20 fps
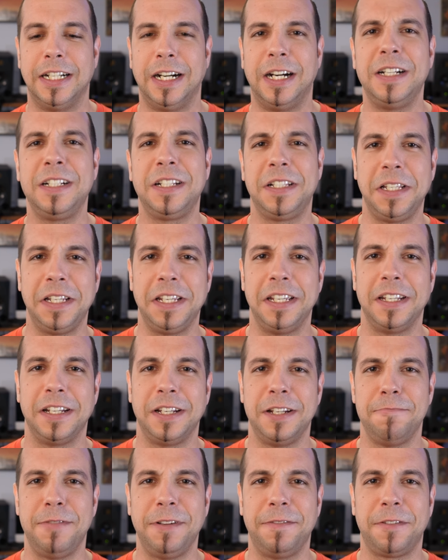ugly
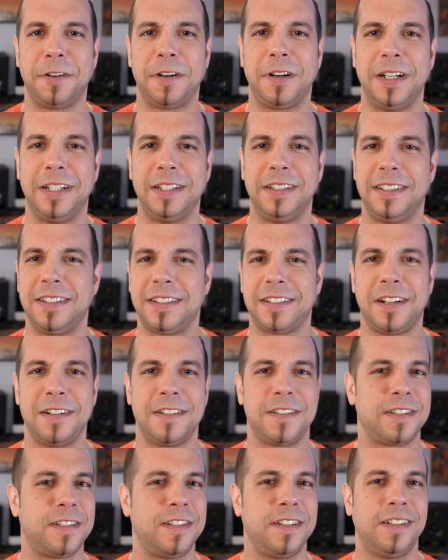and before it
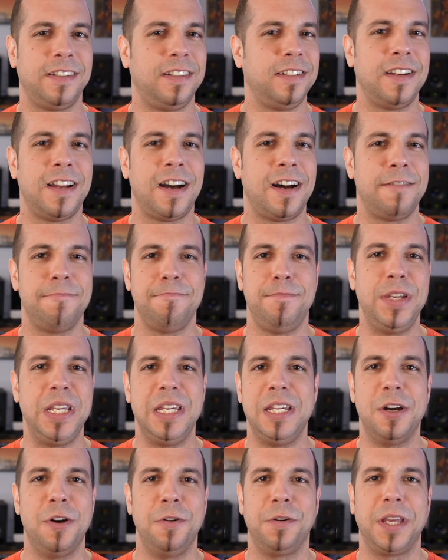starts to not
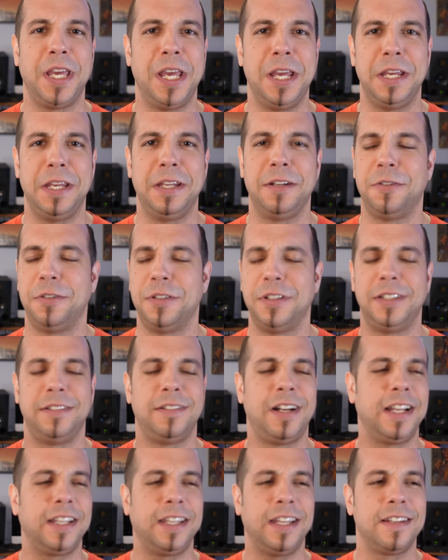be okay.
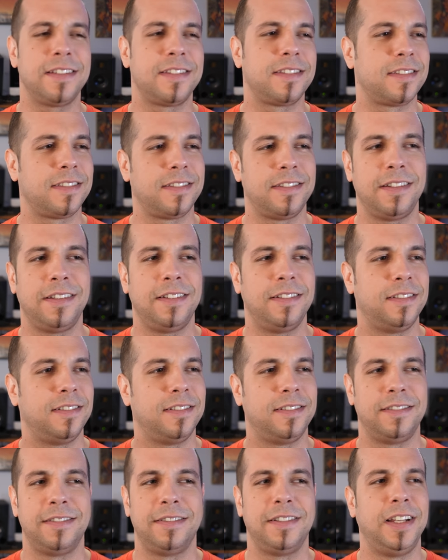Or I guess
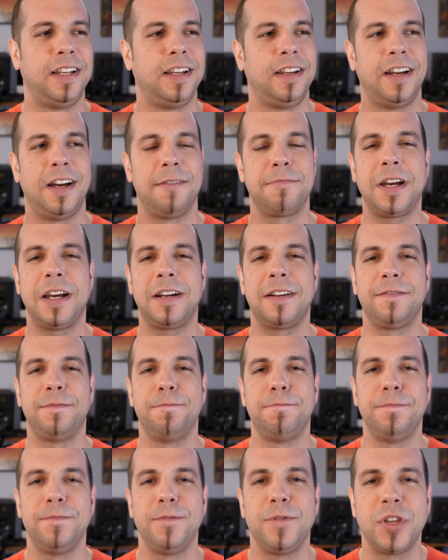I'm kind
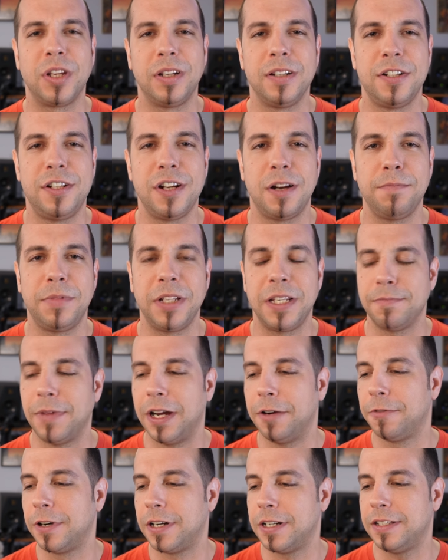of jumbling
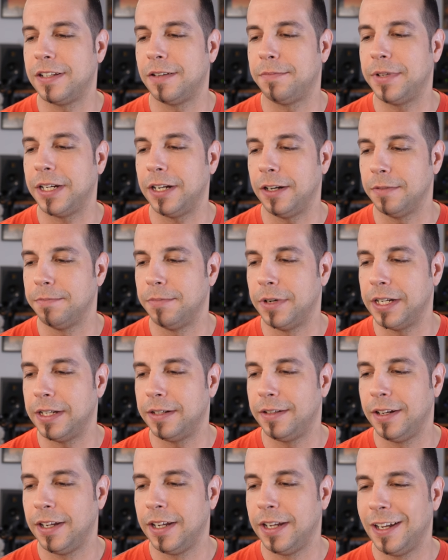my words up here,
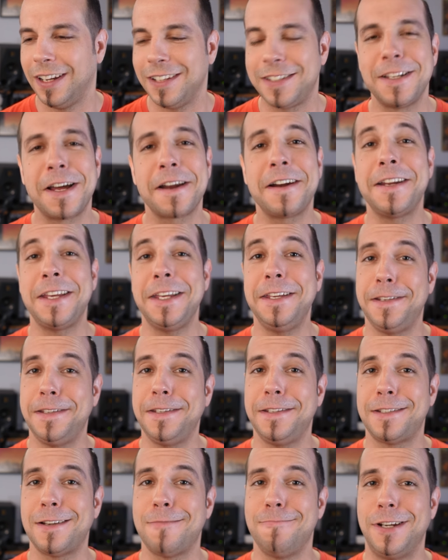but it's not an
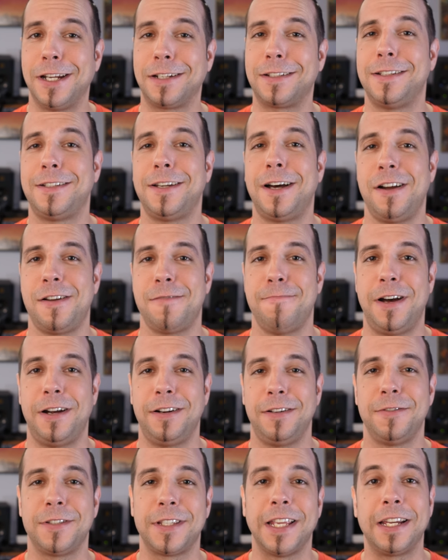easy subject to talk
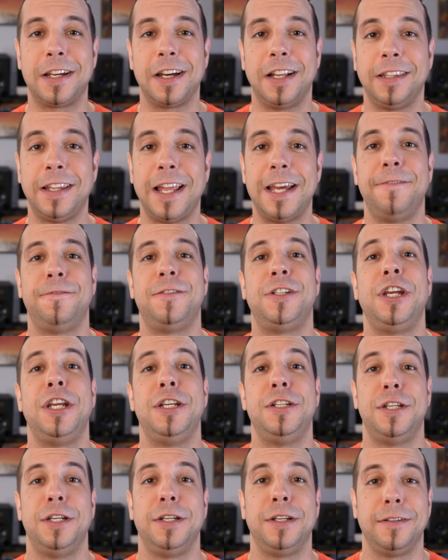about. It was like a
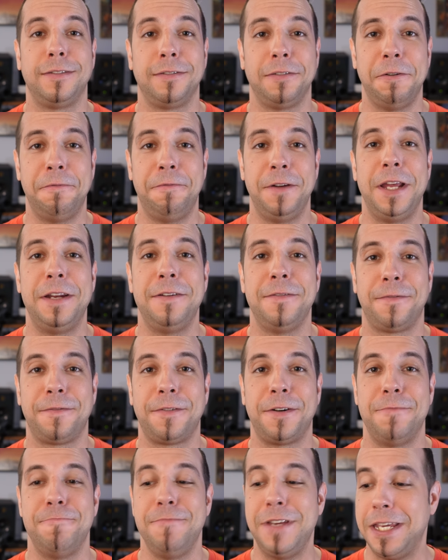life-changing event
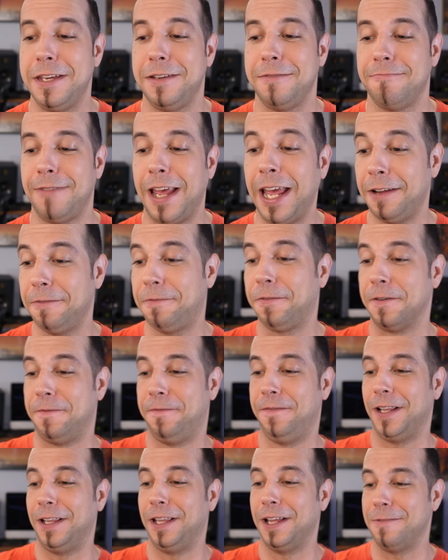for me and for
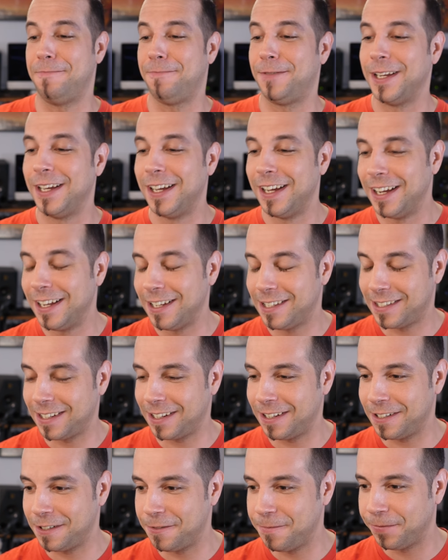Philip.
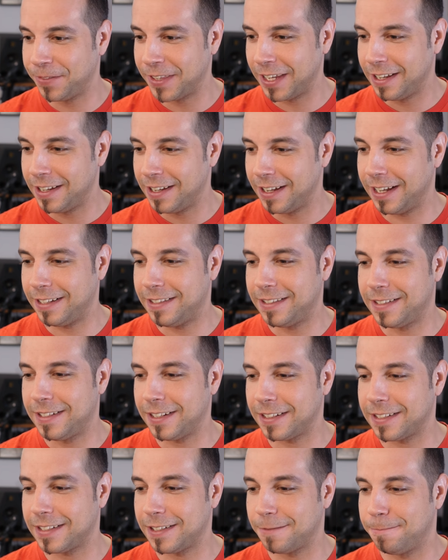So it's
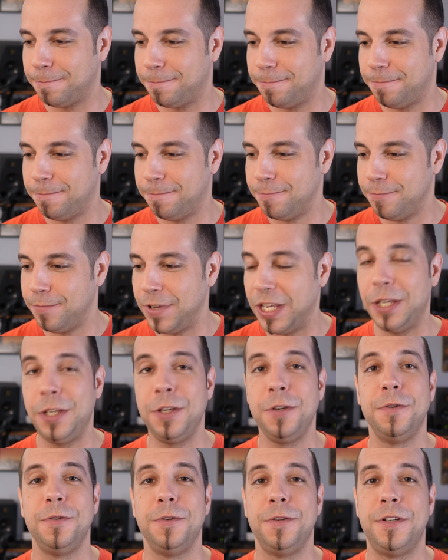just a
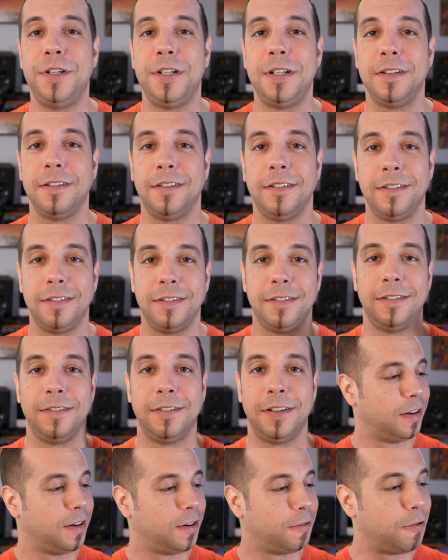huge
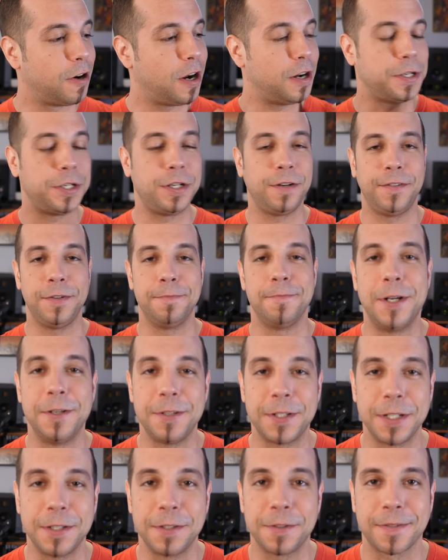rush of
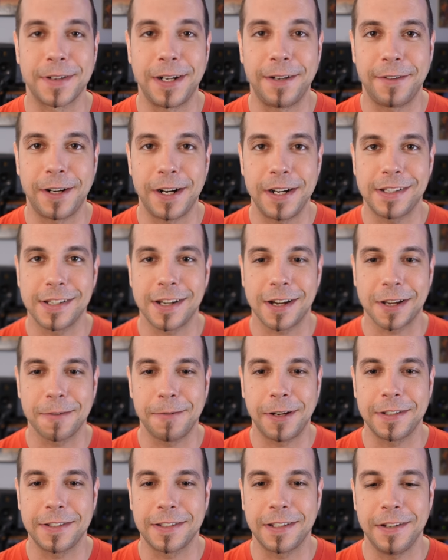emotions whenever I talk
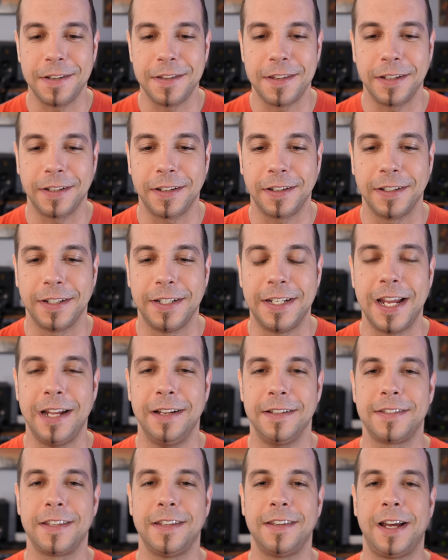about So You Think You Could
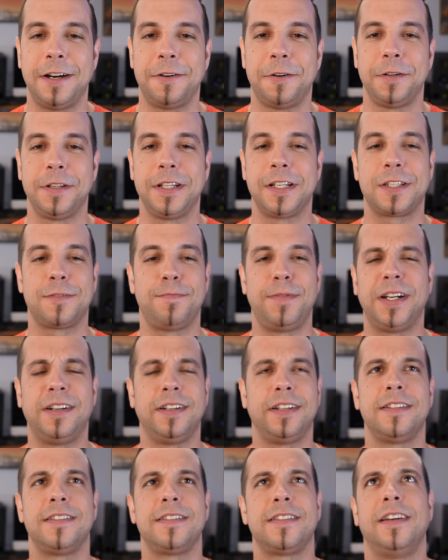Dance and that whole
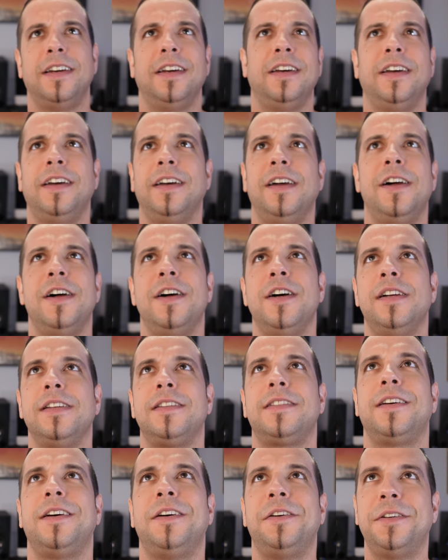experience.
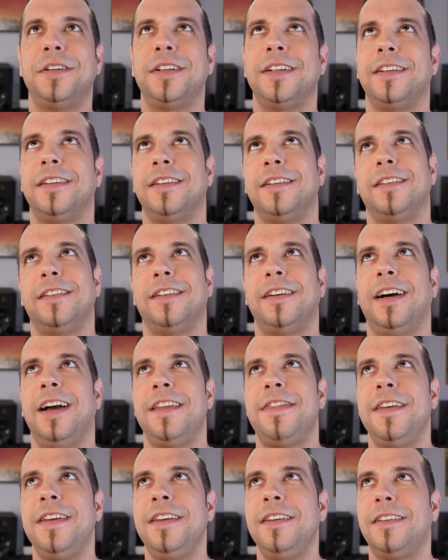So I
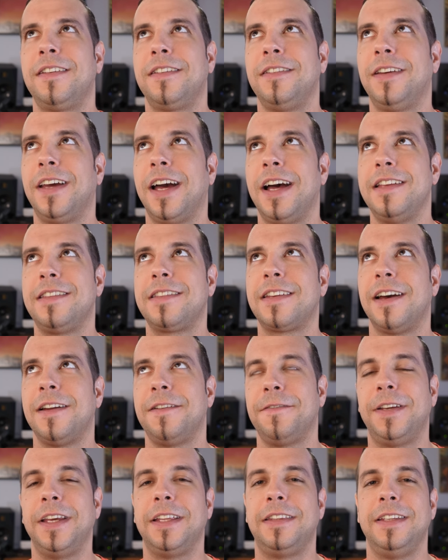think you guys
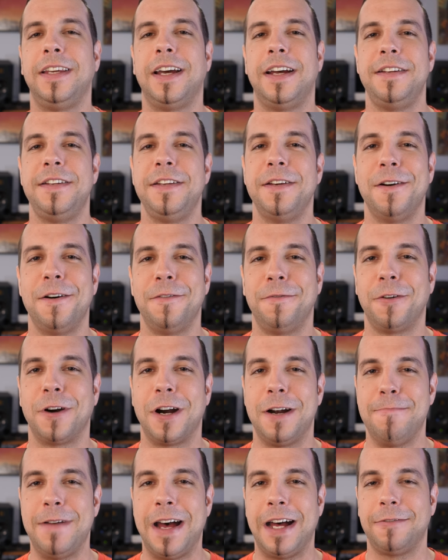kind of get the idea of where
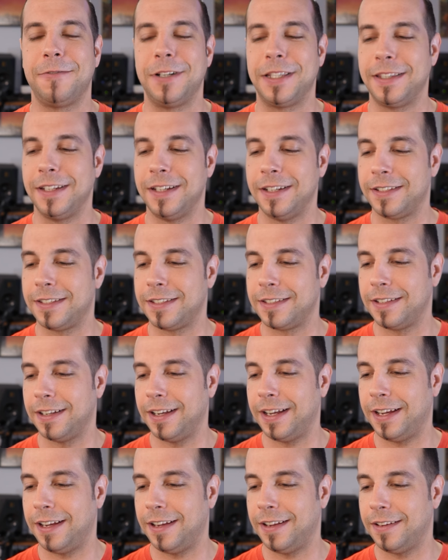I'm at with this
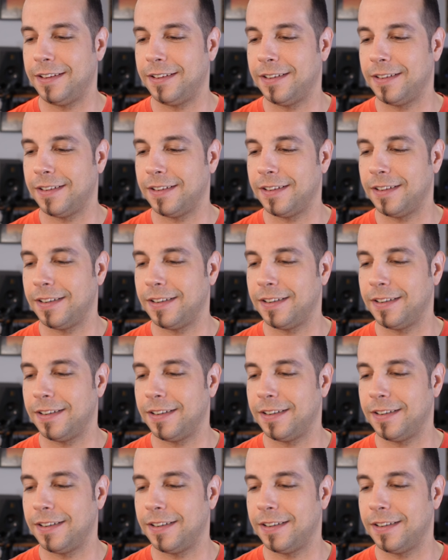and